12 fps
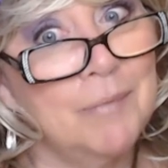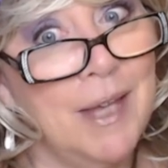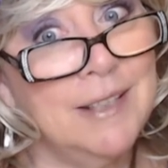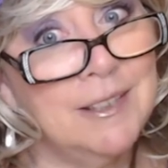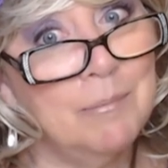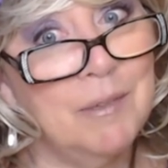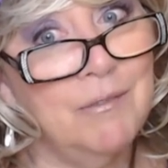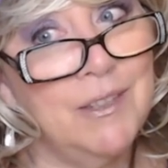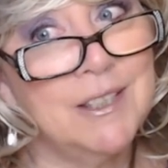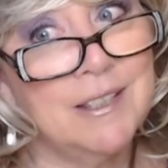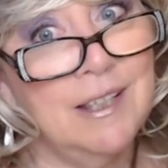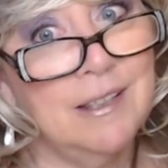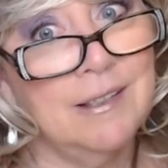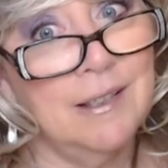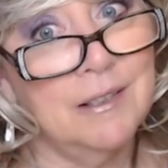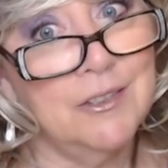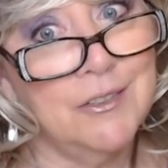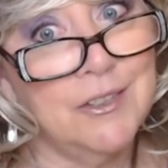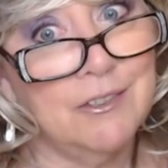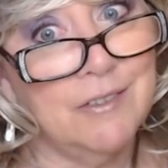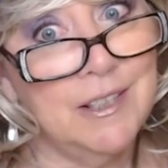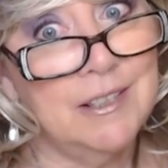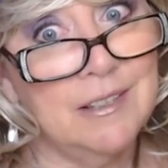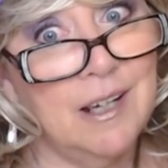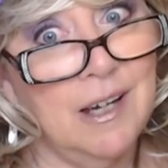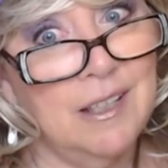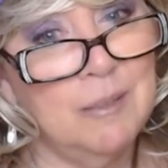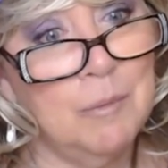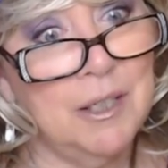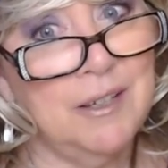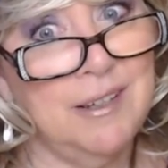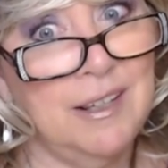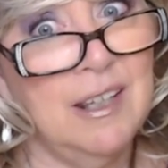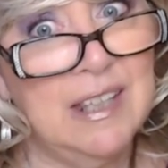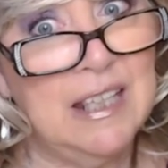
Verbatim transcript: Except if it's like 100 degrees and high humidity.